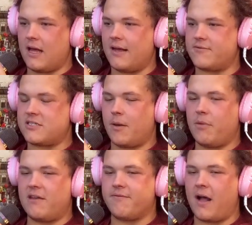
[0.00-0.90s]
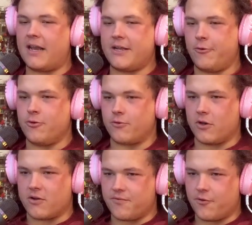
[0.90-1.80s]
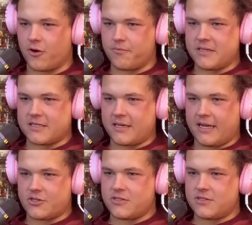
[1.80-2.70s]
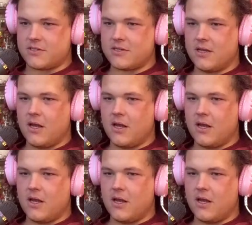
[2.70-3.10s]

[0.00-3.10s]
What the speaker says: of somebody finding who they're looking for on misconnections.